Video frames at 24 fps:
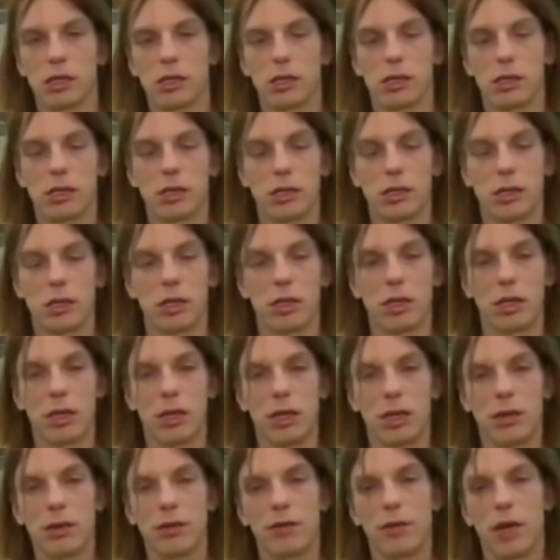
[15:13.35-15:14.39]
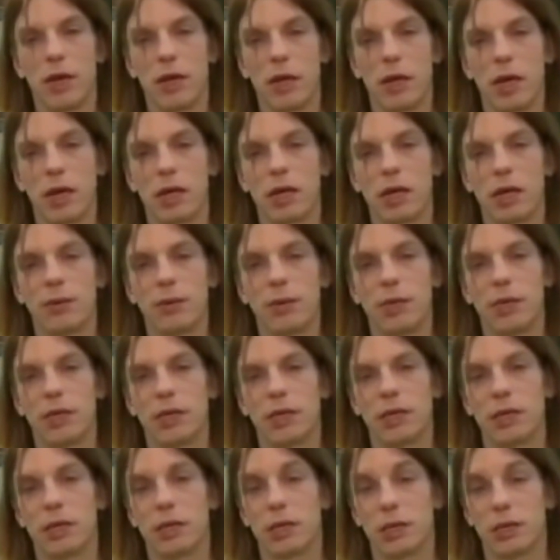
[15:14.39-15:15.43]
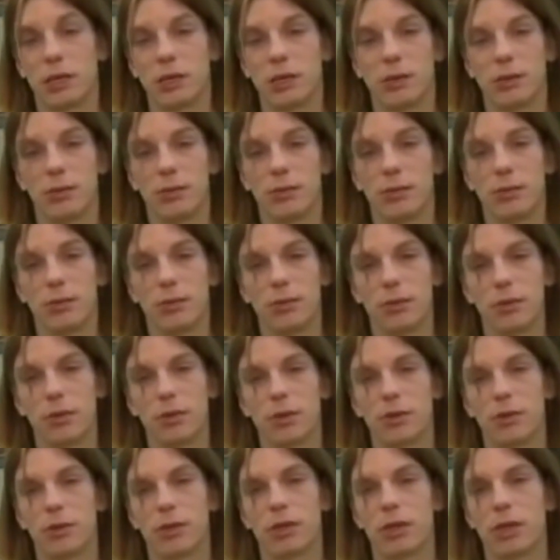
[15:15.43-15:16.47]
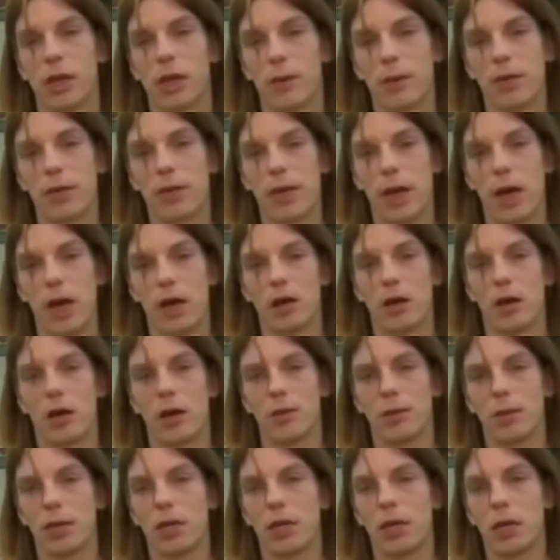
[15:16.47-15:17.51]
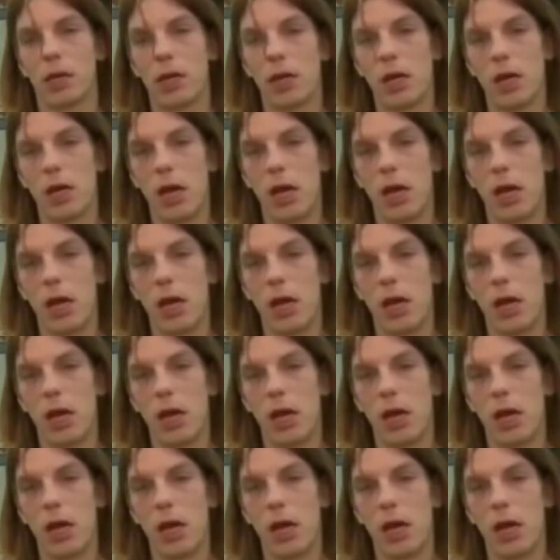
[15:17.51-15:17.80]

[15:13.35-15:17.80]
Just, it felt like impending doom was coming down on me,